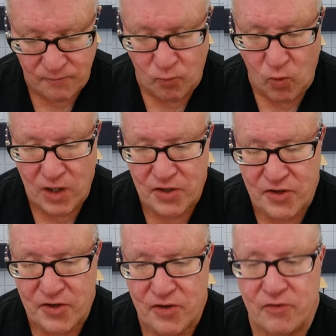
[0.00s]
what you
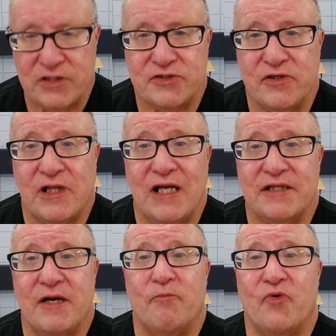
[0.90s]
do is you let
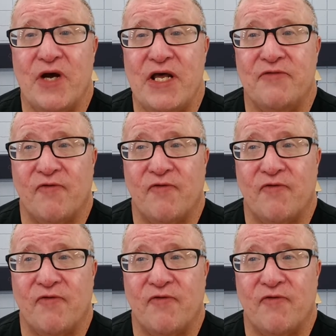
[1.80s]
them breathe